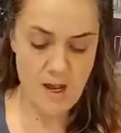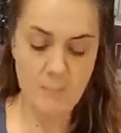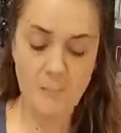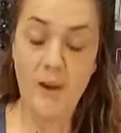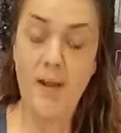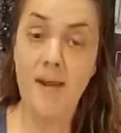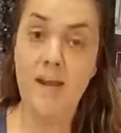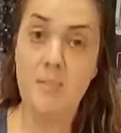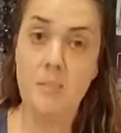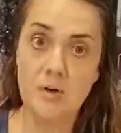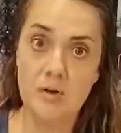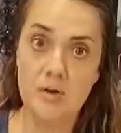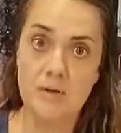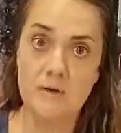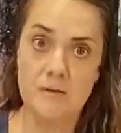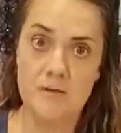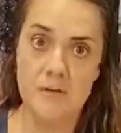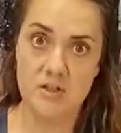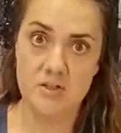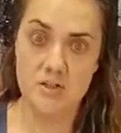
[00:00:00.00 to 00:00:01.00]
People
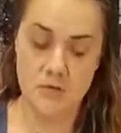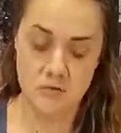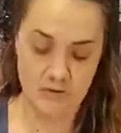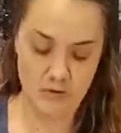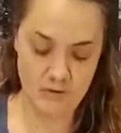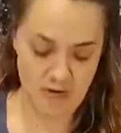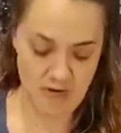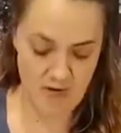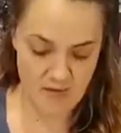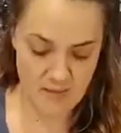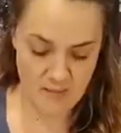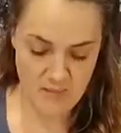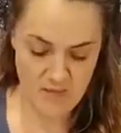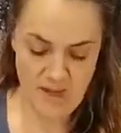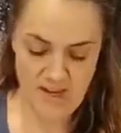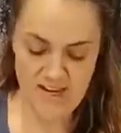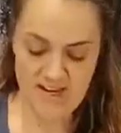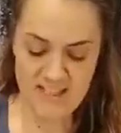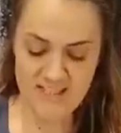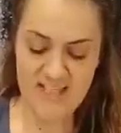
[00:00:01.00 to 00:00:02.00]
of Victoria,
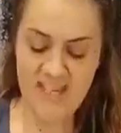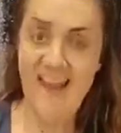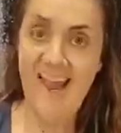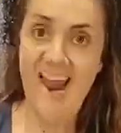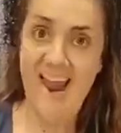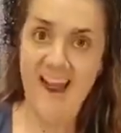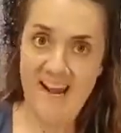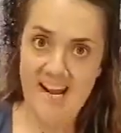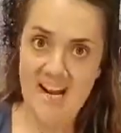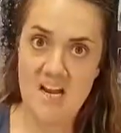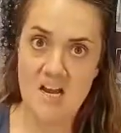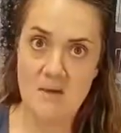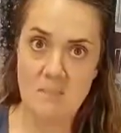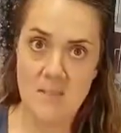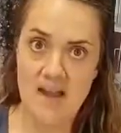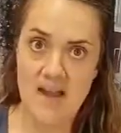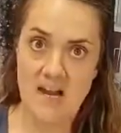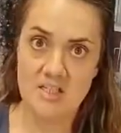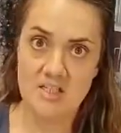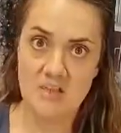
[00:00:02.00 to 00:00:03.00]
is there any
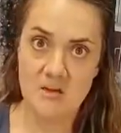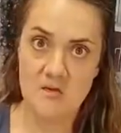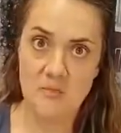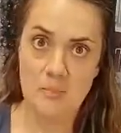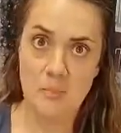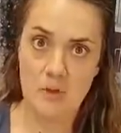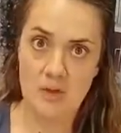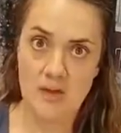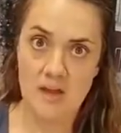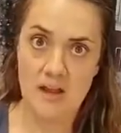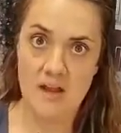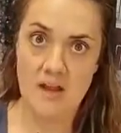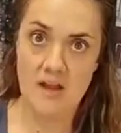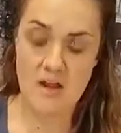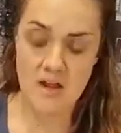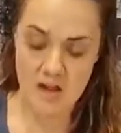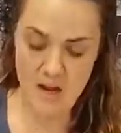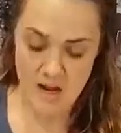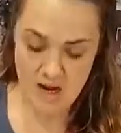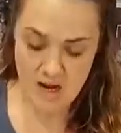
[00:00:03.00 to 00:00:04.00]
amount of
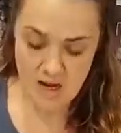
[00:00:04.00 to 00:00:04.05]
bullying